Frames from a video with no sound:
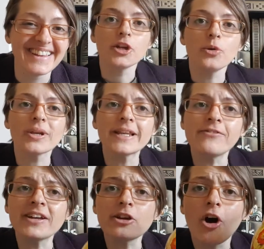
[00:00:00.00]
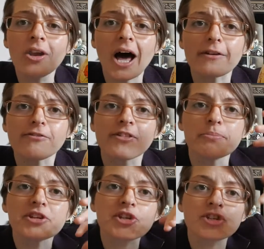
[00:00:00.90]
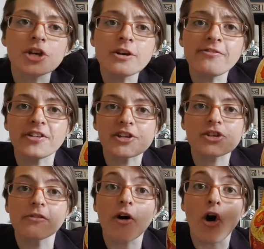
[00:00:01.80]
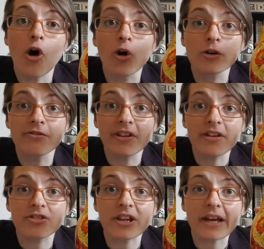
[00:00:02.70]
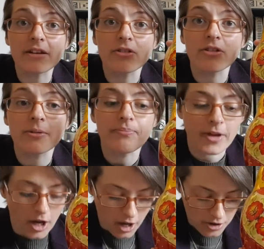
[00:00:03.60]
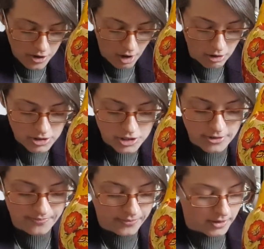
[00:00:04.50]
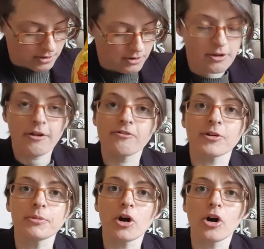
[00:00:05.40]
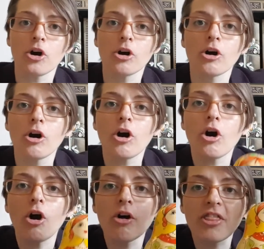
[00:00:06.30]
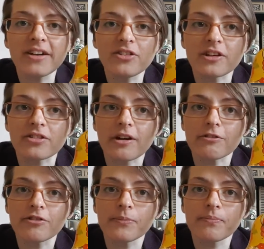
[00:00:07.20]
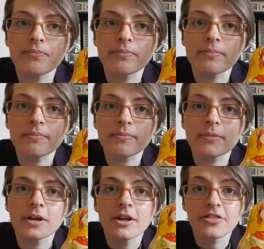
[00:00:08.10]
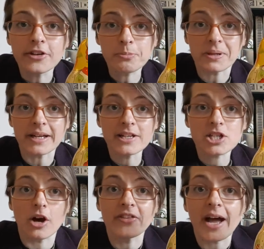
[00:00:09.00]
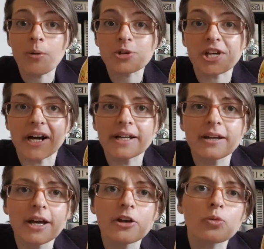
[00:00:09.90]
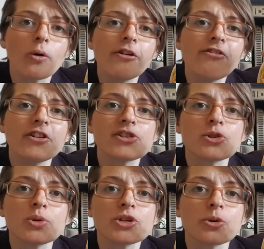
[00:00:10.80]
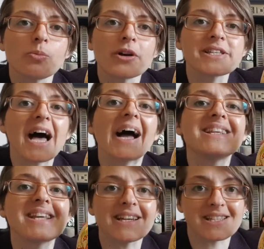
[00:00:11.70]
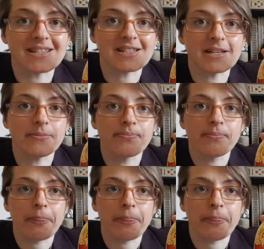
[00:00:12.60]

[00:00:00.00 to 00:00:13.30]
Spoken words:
You are living your life from the surface of all of these layers, and not from your authentic self. This place on the outside is what we refer to as someone's identity.